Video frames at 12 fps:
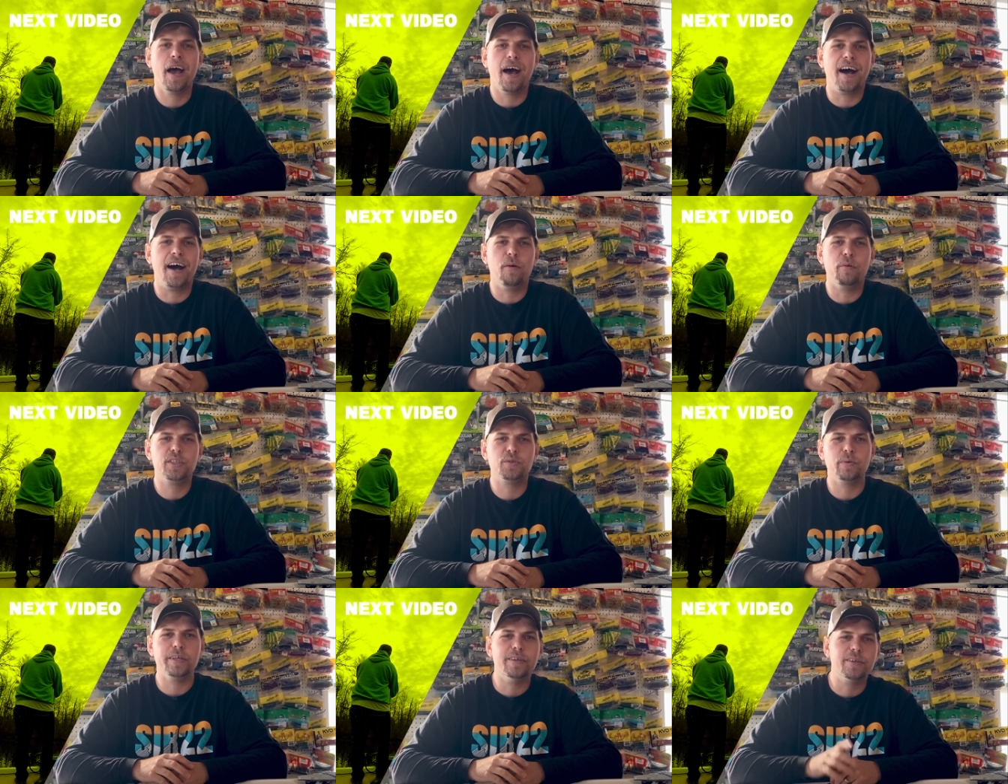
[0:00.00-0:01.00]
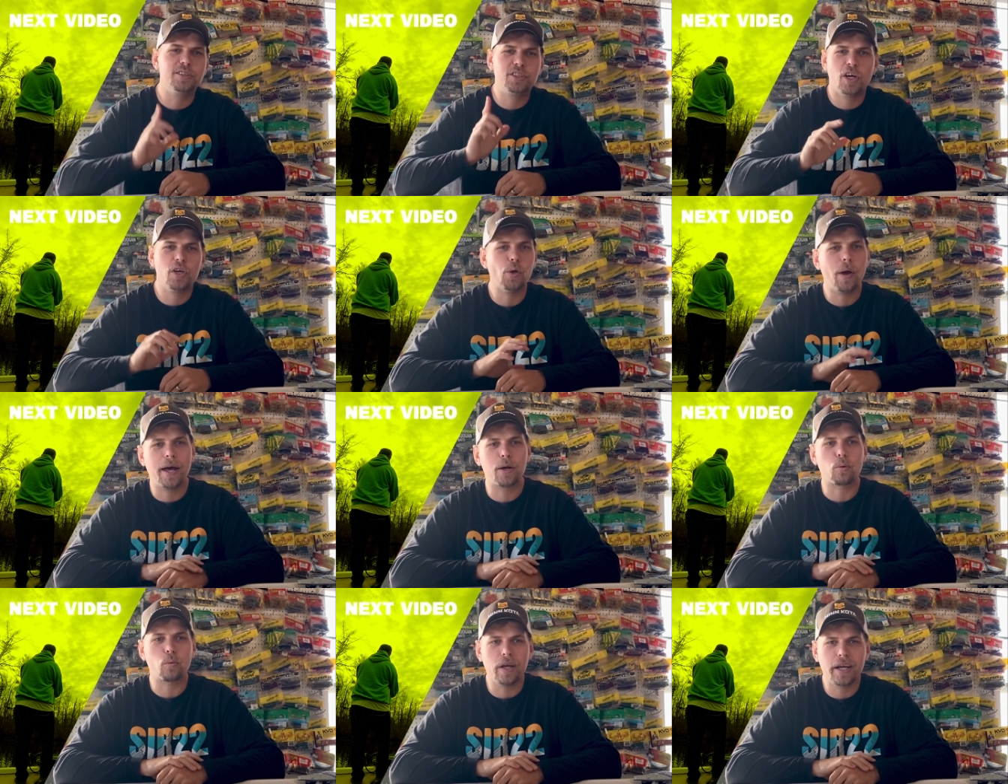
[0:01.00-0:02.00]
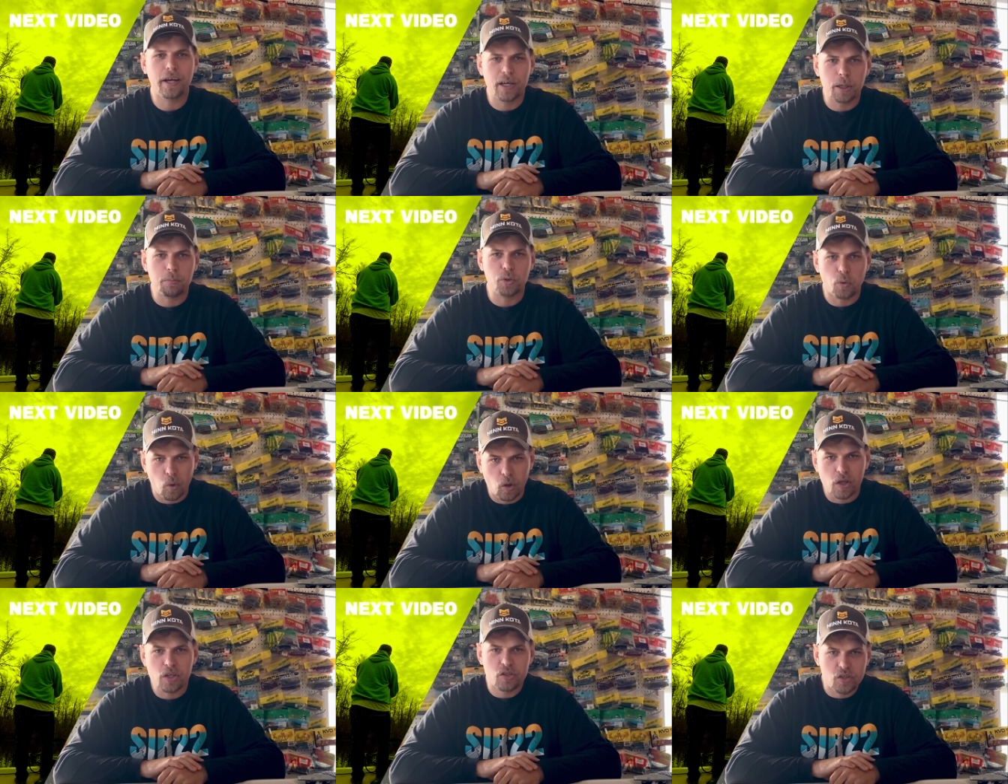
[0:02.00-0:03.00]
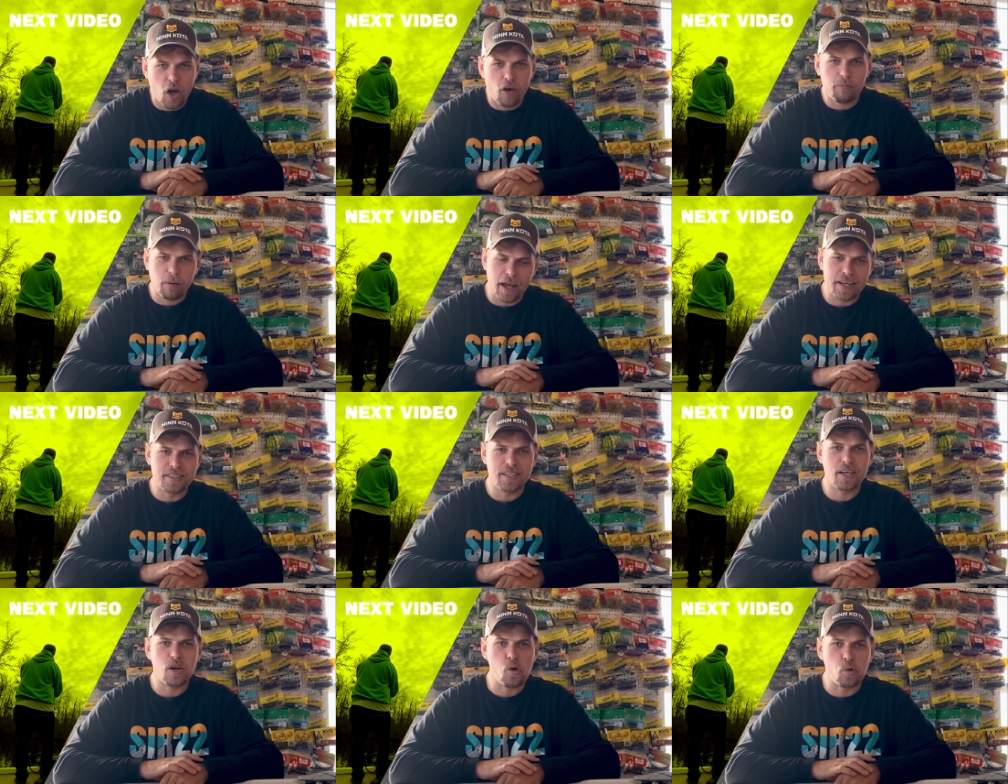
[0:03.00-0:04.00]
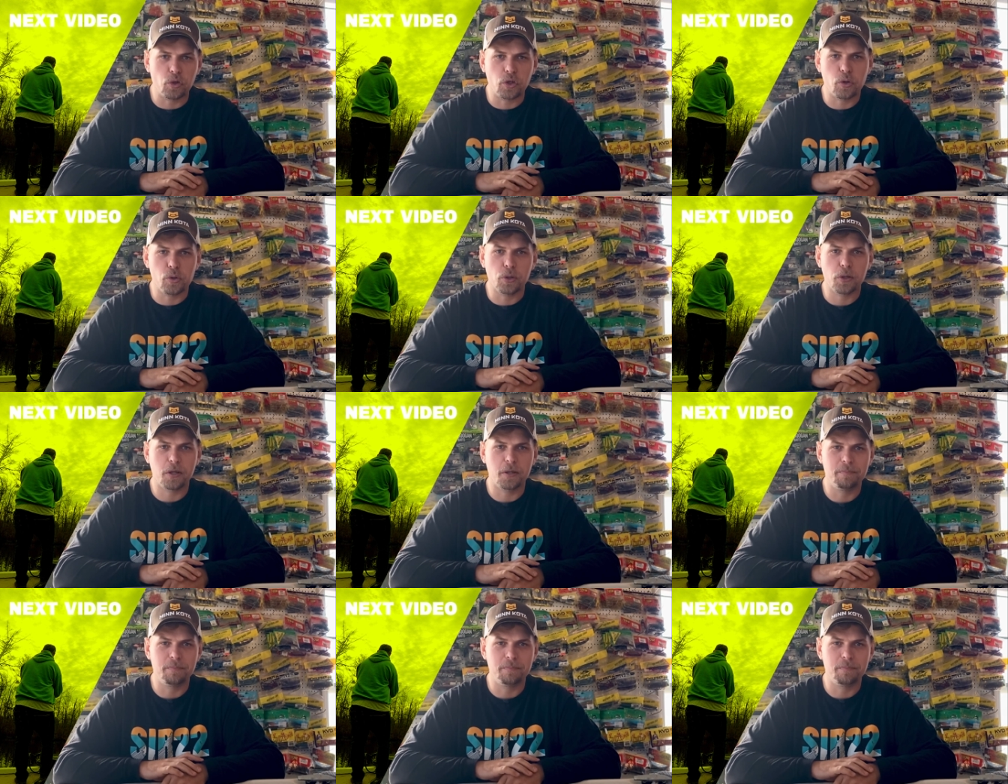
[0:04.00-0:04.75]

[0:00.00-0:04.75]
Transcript: uh, which will show you how to rig up your soft plastic on your hook.